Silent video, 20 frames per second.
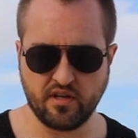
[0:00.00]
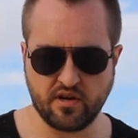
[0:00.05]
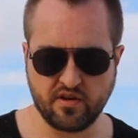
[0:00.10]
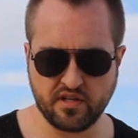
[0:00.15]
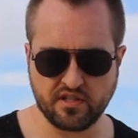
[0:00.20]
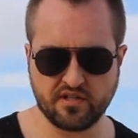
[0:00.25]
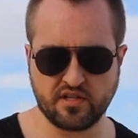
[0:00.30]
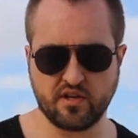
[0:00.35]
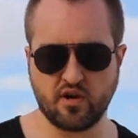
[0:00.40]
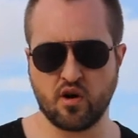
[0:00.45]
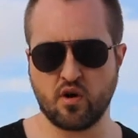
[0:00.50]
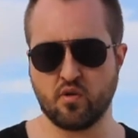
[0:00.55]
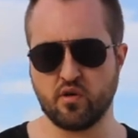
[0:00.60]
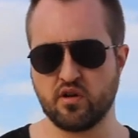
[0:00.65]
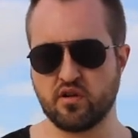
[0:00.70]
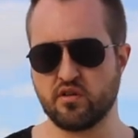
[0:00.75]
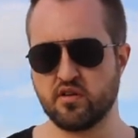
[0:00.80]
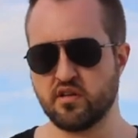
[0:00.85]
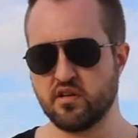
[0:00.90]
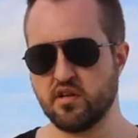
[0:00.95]
know, he said, oh,
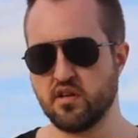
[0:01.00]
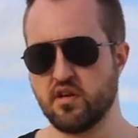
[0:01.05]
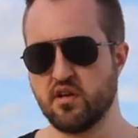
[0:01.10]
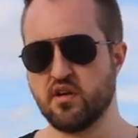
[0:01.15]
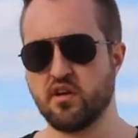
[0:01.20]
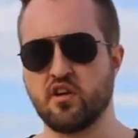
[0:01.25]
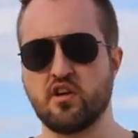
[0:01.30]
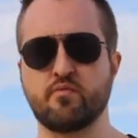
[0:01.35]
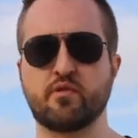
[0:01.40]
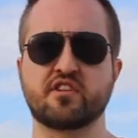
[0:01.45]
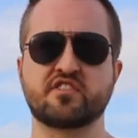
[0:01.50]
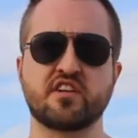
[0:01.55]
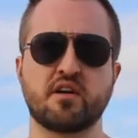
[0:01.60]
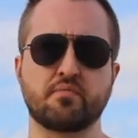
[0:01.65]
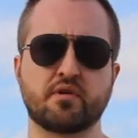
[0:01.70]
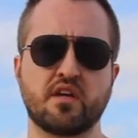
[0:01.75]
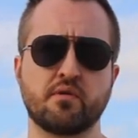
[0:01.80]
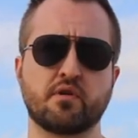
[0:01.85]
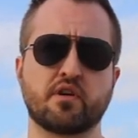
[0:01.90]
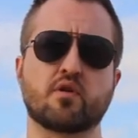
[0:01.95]
well, you must not
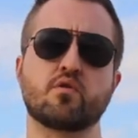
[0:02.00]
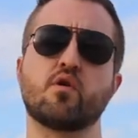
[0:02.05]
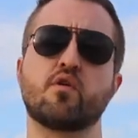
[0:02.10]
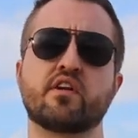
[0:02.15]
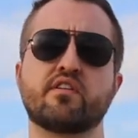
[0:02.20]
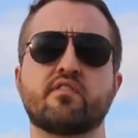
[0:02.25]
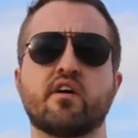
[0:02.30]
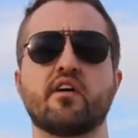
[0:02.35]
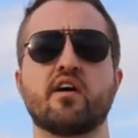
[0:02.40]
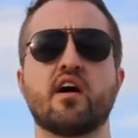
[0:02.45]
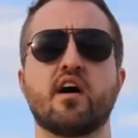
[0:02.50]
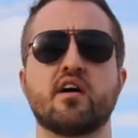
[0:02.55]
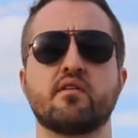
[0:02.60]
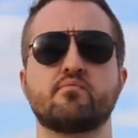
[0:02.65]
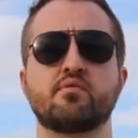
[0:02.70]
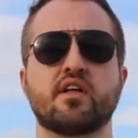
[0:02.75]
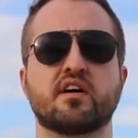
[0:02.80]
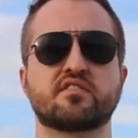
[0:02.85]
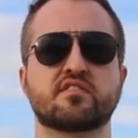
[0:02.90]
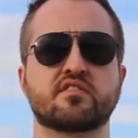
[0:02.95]
be keeping quality very high.
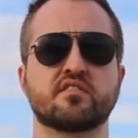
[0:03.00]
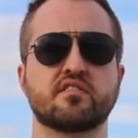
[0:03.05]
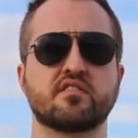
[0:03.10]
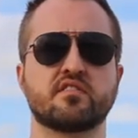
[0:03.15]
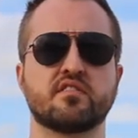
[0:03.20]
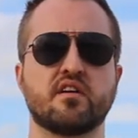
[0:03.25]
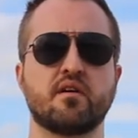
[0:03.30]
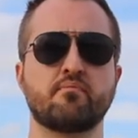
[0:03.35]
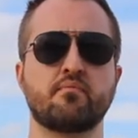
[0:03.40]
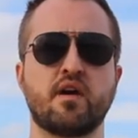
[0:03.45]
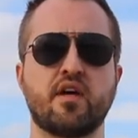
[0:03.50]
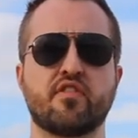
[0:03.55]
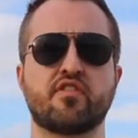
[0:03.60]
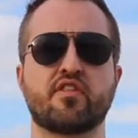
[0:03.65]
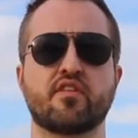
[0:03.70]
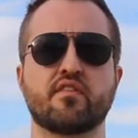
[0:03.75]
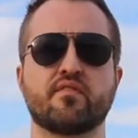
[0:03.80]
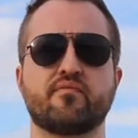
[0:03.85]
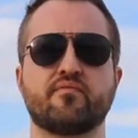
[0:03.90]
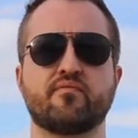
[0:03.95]
But that's a myth
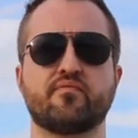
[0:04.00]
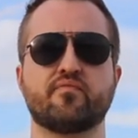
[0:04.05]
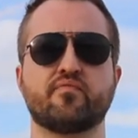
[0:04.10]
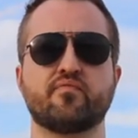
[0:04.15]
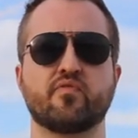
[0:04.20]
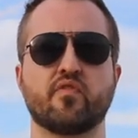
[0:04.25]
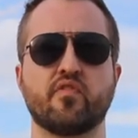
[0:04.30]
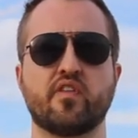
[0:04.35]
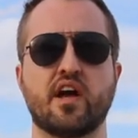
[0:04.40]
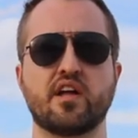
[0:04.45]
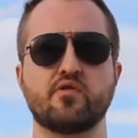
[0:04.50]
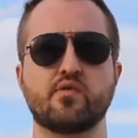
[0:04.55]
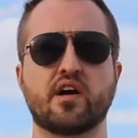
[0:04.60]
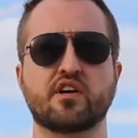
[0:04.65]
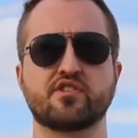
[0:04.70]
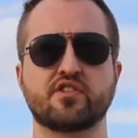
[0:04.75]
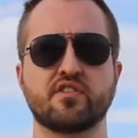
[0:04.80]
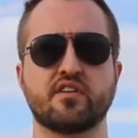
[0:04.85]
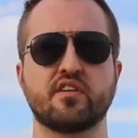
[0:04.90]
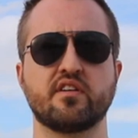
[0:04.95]
that you
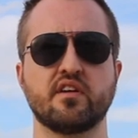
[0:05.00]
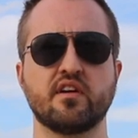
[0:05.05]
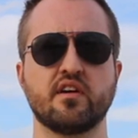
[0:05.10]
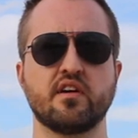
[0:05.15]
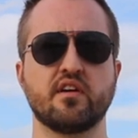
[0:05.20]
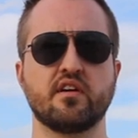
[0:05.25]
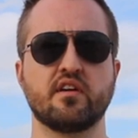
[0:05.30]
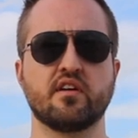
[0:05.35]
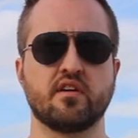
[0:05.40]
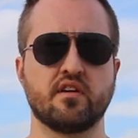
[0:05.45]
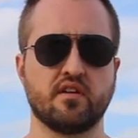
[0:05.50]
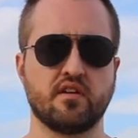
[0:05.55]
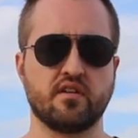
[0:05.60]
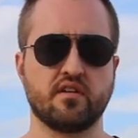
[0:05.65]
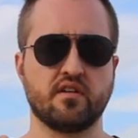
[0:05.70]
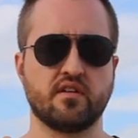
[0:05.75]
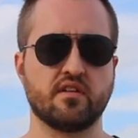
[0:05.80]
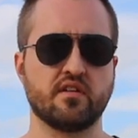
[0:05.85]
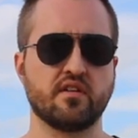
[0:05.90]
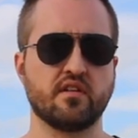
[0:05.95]
actually
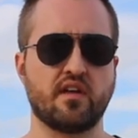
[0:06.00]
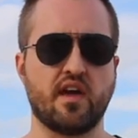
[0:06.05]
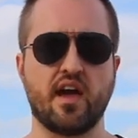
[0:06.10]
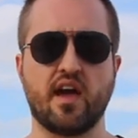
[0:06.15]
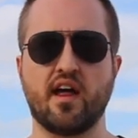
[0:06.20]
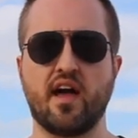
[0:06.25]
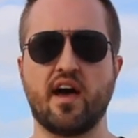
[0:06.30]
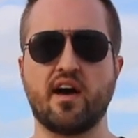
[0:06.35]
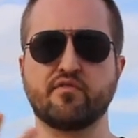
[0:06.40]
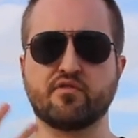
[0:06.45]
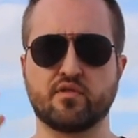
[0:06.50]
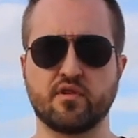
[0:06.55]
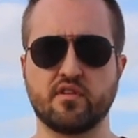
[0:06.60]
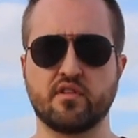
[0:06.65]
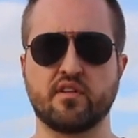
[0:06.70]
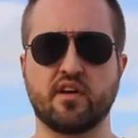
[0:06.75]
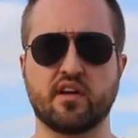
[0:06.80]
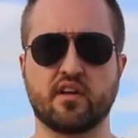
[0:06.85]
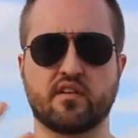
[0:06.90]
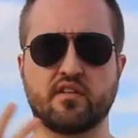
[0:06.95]
can't have good,
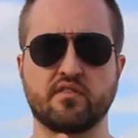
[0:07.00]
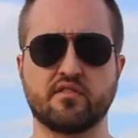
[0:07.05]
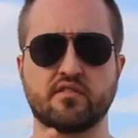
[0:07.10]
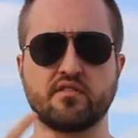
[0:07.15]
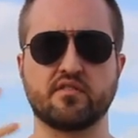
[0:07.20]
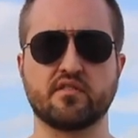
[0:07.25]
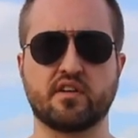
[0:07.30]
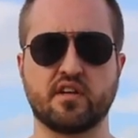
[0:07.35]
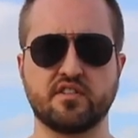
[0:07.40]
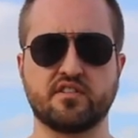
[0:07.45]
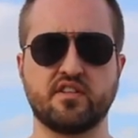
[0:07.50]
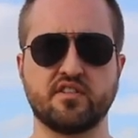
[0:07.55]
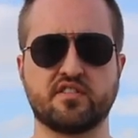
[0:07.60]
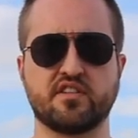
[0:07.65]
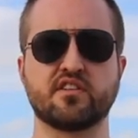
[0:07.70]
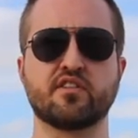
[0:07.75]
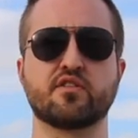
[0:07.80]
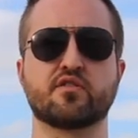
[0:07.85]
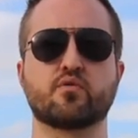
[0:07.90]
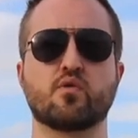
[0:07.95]
like,
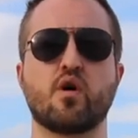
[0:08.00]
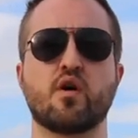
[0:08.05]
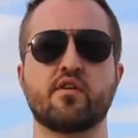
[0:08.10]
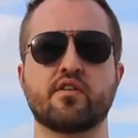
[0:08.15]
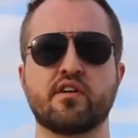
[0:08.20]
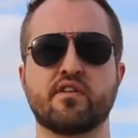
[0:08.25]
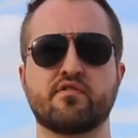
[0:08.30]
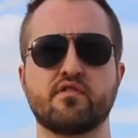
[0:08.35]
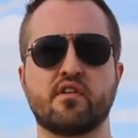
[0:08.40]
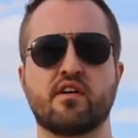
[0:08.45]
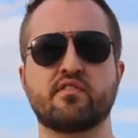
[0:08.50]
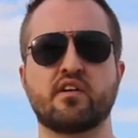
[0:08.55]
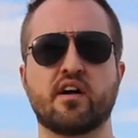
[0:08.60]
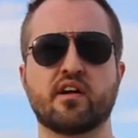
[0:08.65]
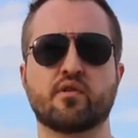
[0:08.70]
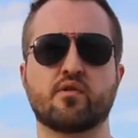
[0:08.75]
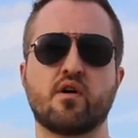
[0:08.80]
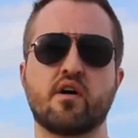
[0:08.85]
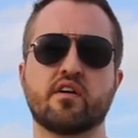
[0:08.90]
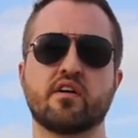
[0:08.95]
consistent good quality if you have a high
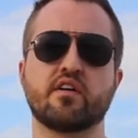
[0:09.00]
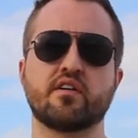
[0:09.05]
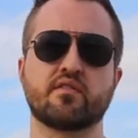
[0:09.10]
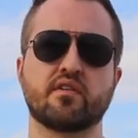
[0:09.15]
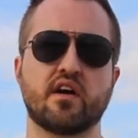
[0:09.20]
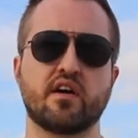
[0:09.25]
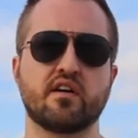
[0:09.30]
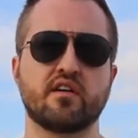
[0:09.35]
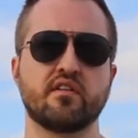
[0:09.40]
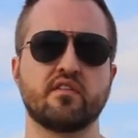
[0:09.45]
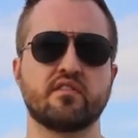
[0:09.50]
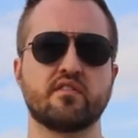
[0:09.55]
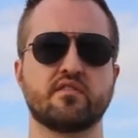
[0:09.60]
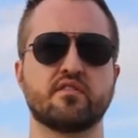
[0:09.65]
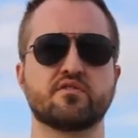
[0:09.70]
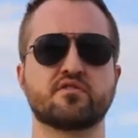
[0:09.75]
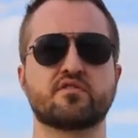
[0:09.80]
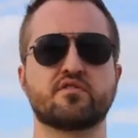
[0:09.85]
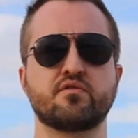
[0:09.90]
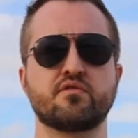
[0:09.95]
quantity, okay?
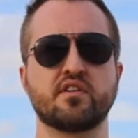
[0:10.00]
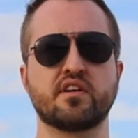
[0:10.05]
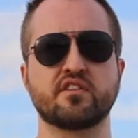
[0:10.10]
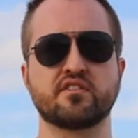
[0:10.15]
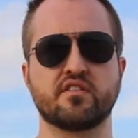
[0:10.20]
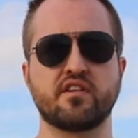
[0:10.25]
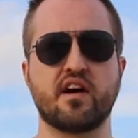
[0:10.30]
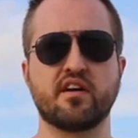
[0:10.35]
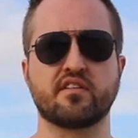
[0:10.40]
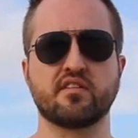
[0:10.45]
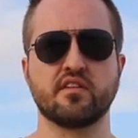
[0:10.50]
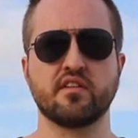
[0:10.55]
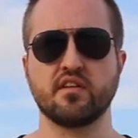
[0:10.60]
Those two things are not